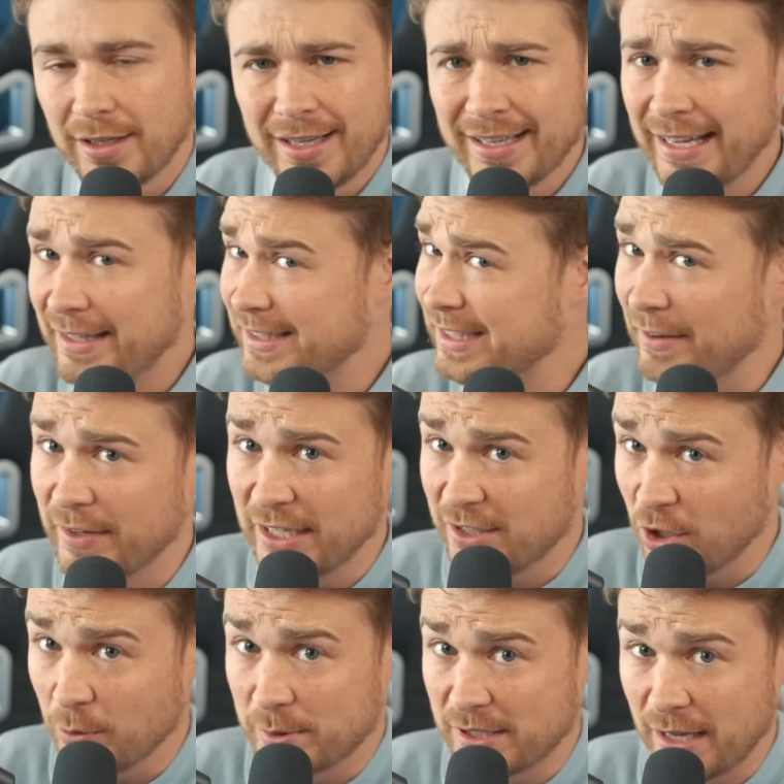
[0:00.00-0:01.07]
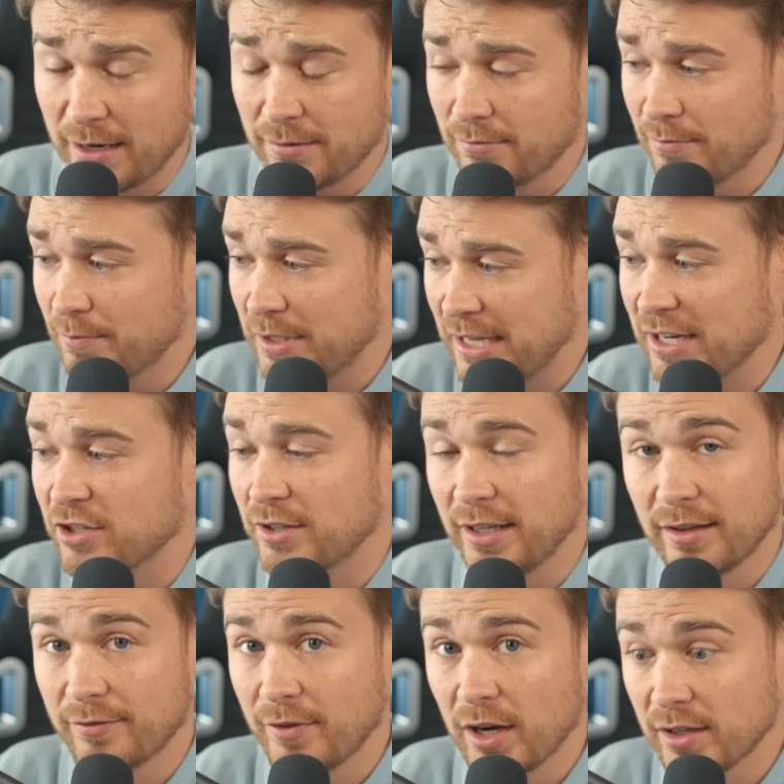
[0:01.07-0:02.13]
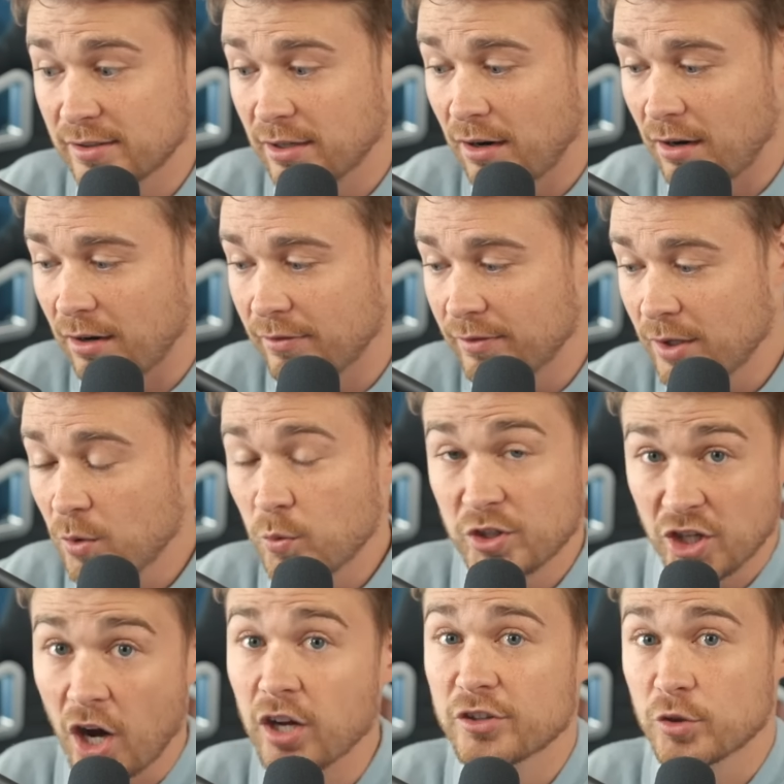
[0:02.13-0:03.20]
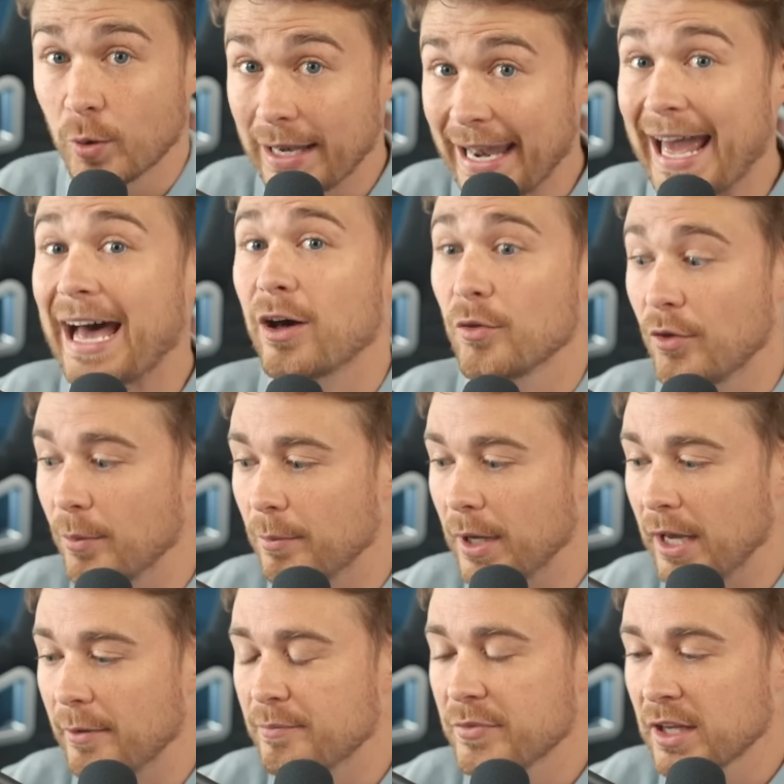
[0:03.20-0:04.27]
They had 72% possession in the first half, which Arsenal allowed them it.